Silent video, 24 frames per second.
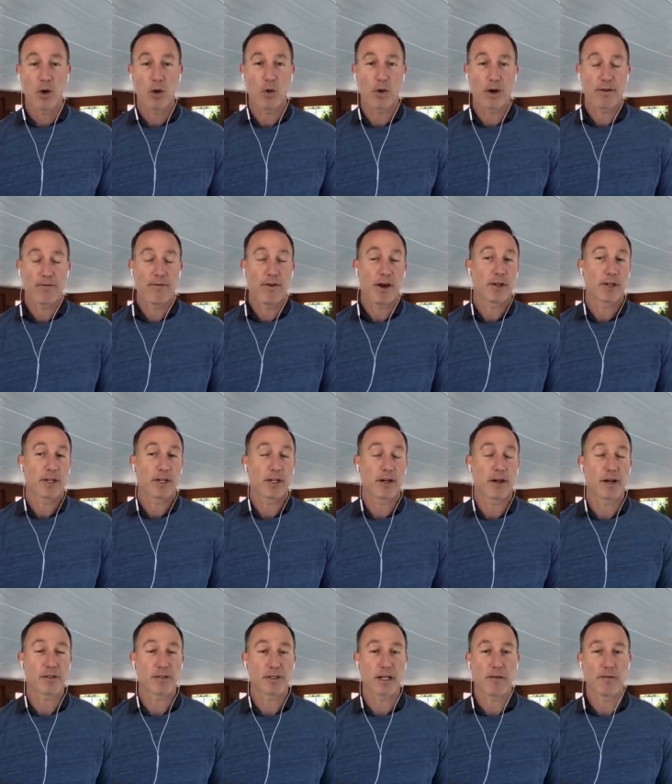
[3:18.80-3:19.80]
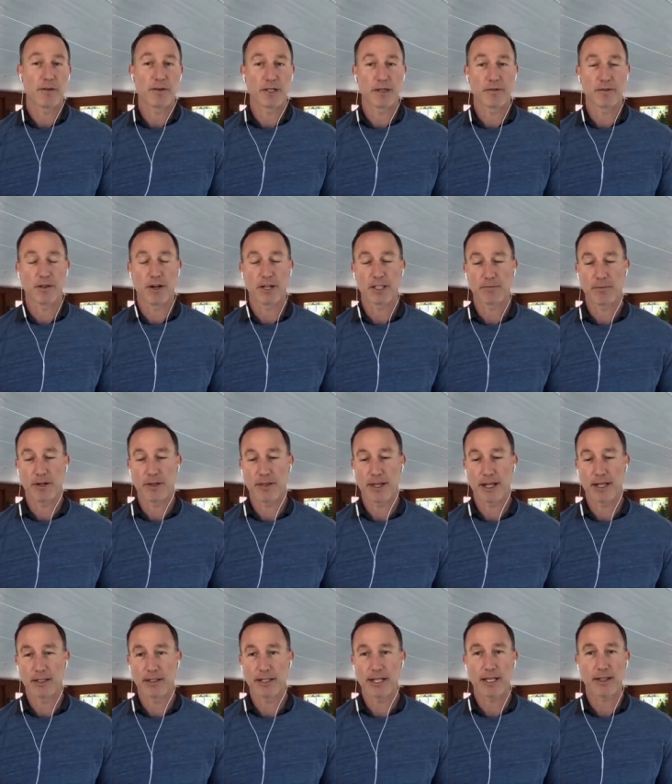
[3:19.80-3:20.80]
or a volley cost average. i have talked about
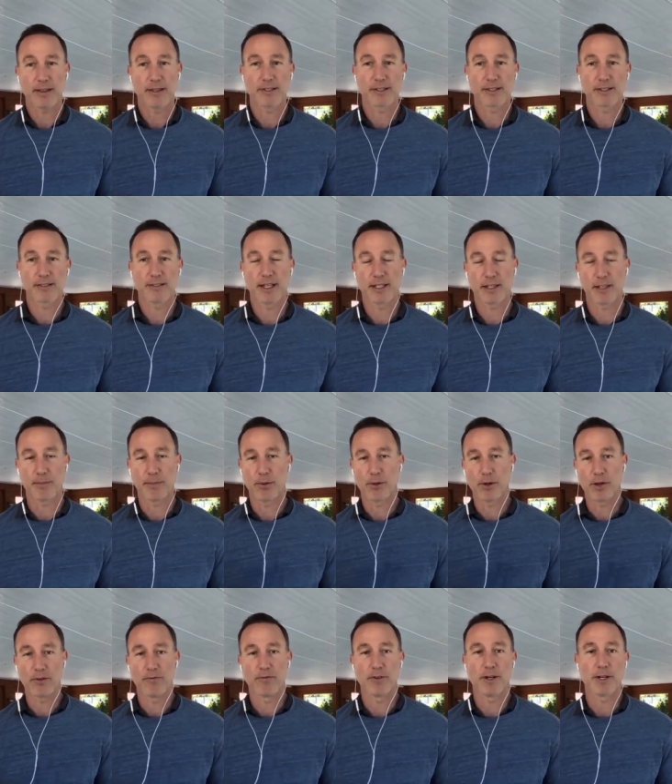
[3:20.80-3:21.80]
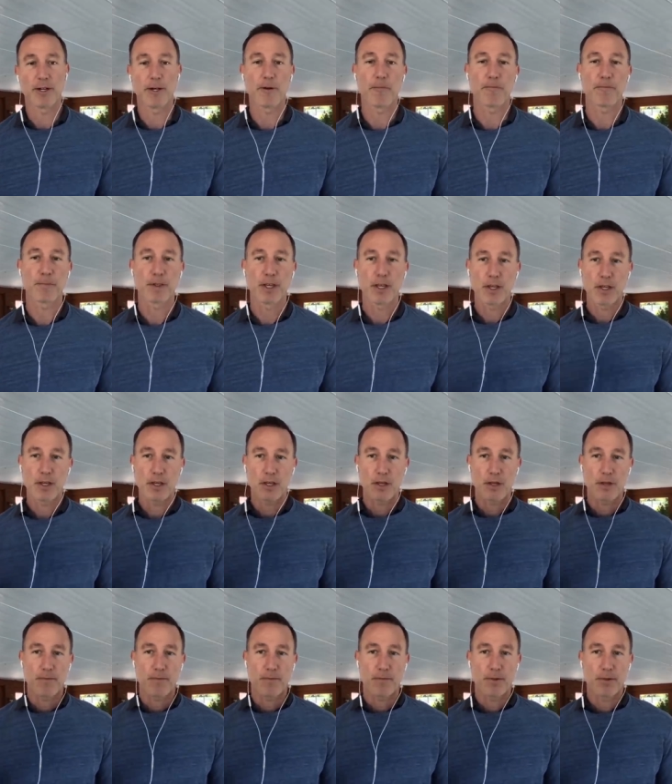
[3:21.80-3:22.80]
that at length. This is not the point of the video.
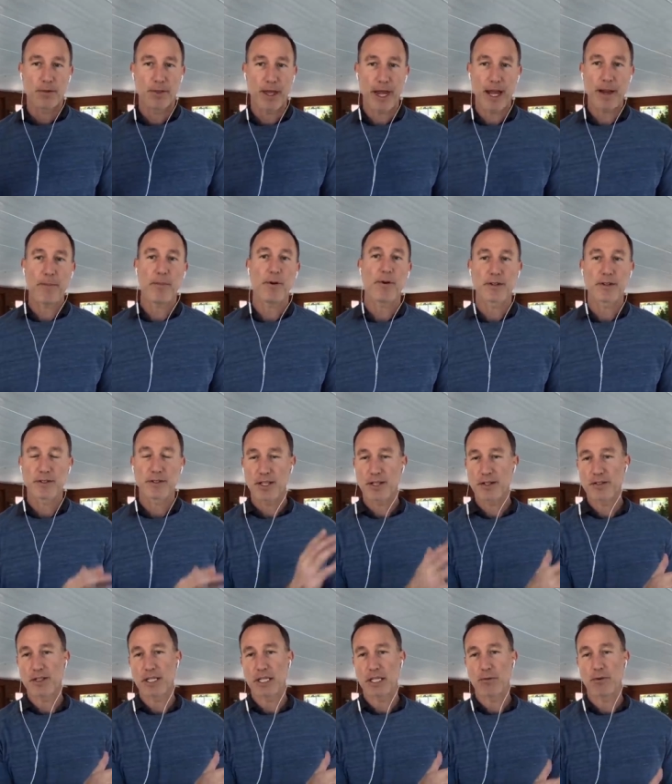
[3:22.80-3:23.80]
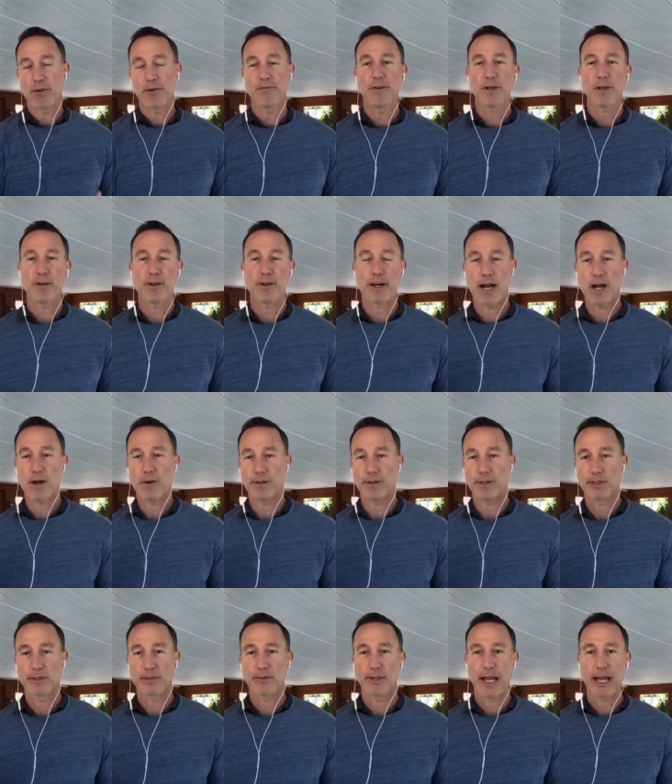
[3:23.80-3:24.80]
That part's easy. We figured
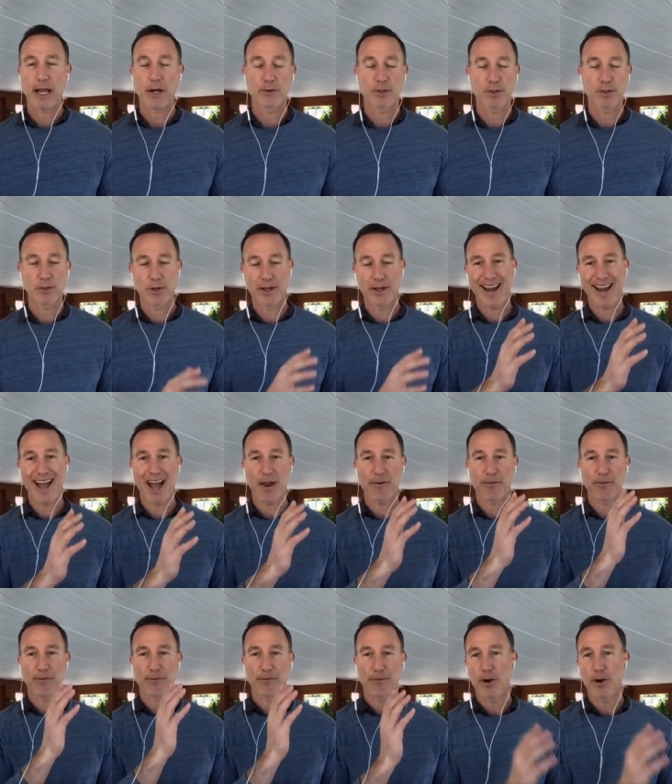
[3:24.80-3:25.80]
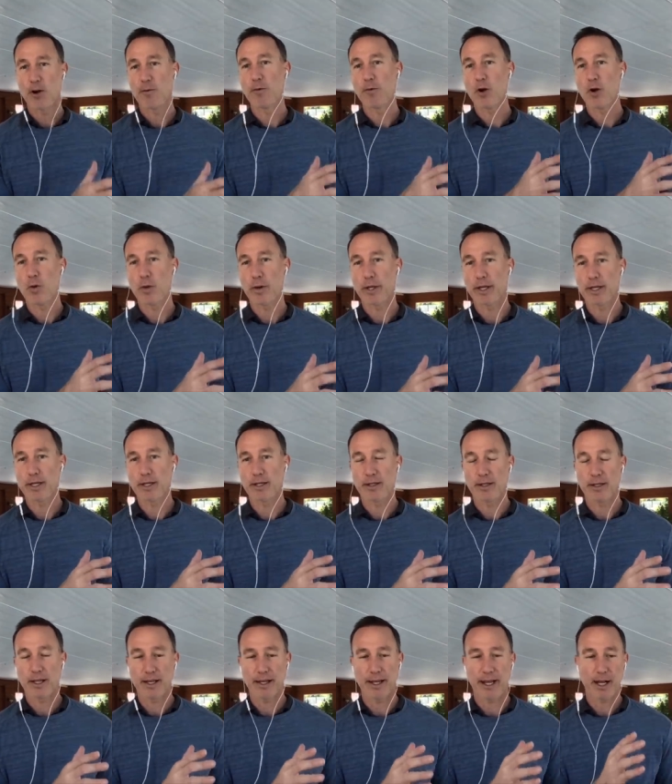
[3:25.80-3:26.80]
out how to not FOMO
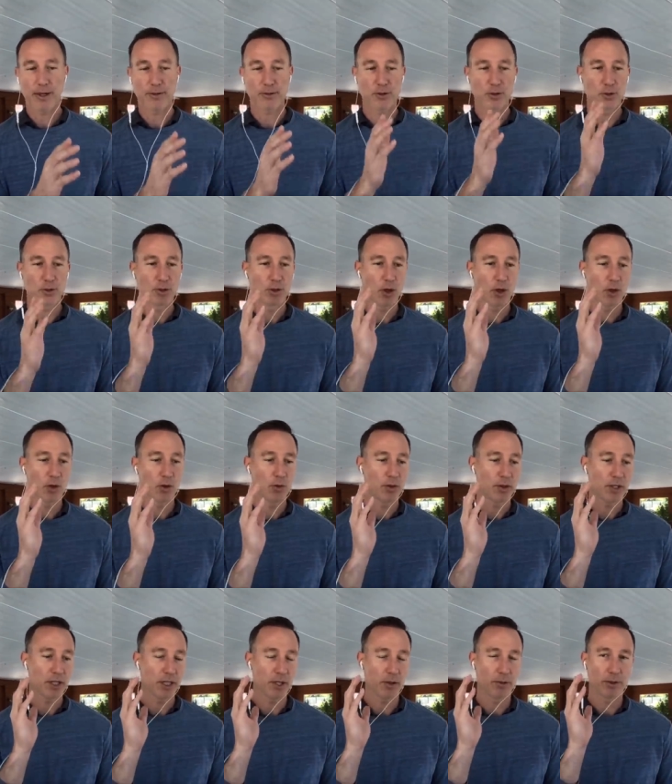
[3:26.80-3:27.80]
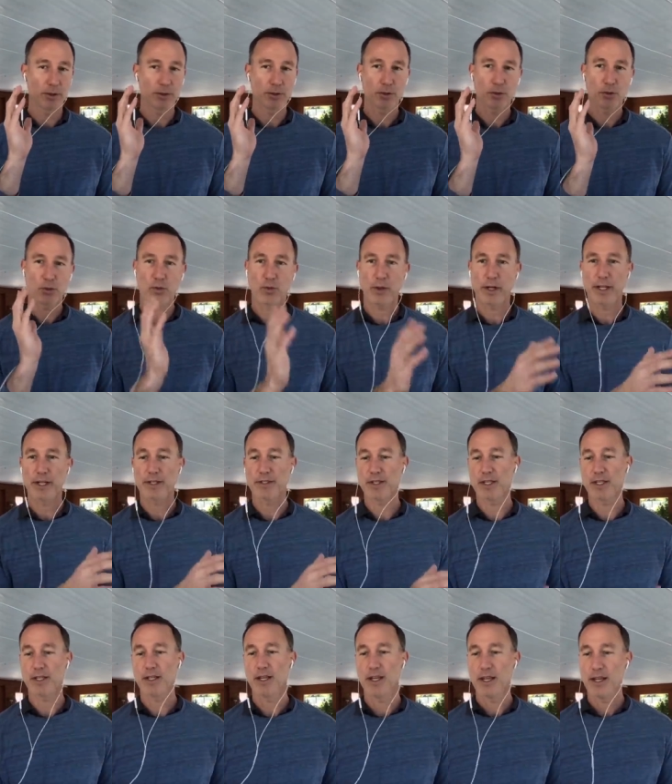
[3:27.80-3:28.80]
in and how to go, you know, just
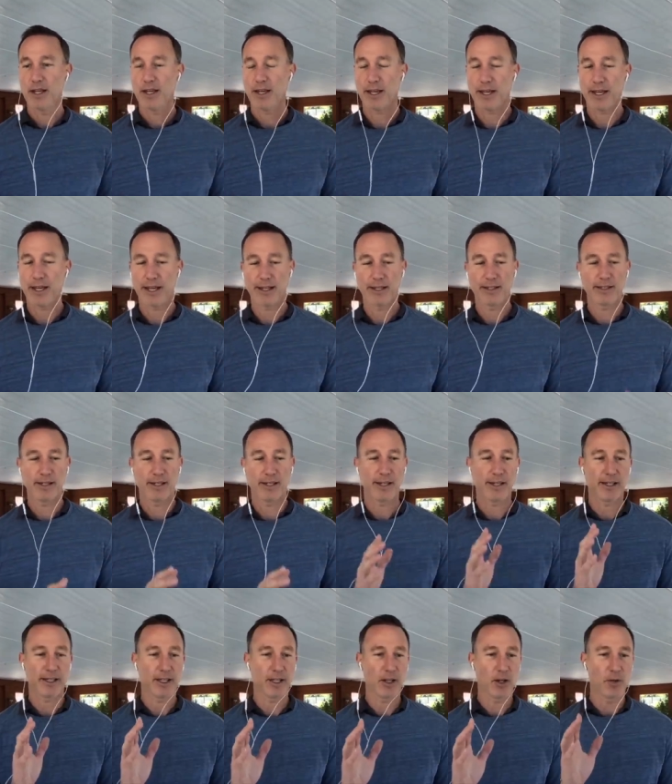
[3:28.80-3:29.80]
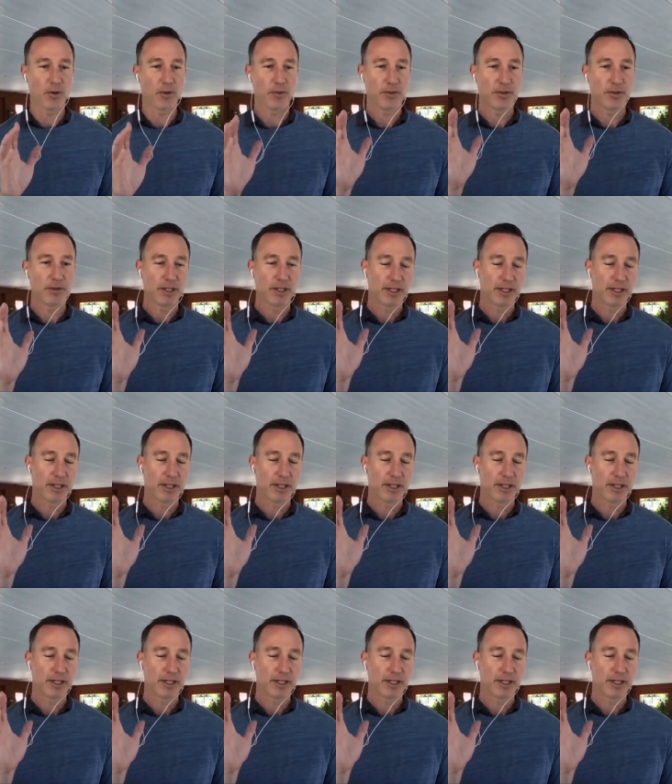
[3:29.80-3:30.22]
crazy and, uh, you know,